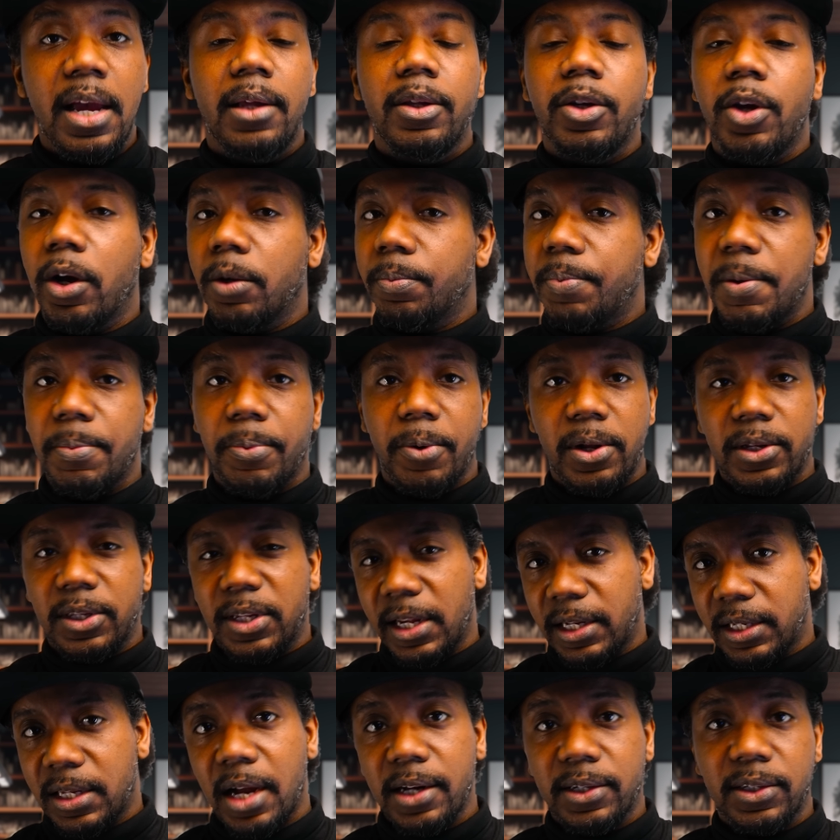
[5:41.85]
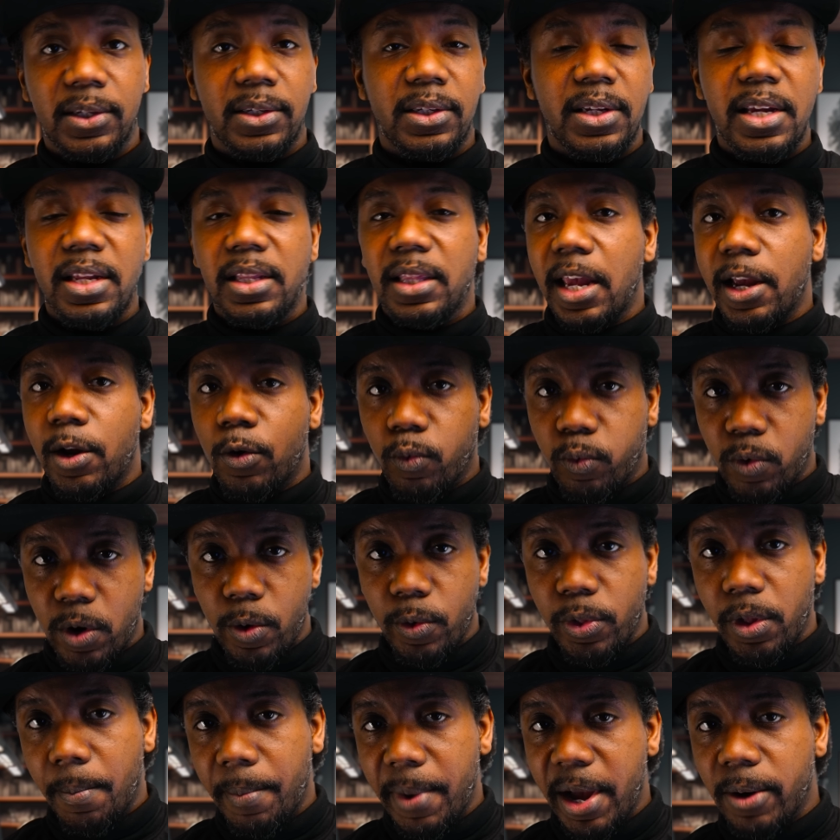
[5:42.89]
young people on TikTok succeed, and they
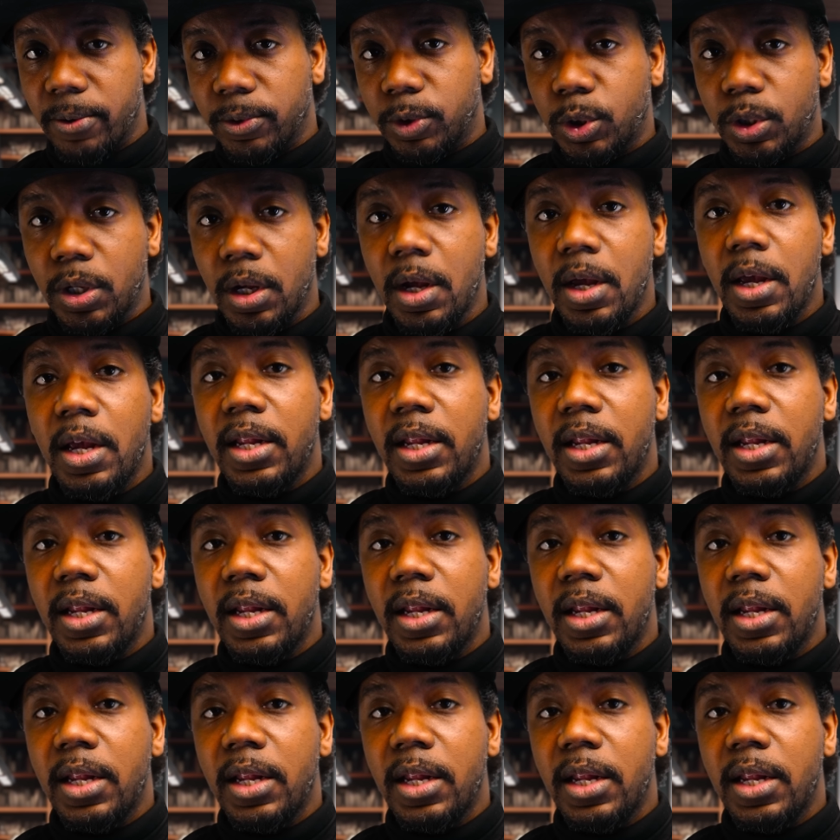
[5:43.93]
grow the most.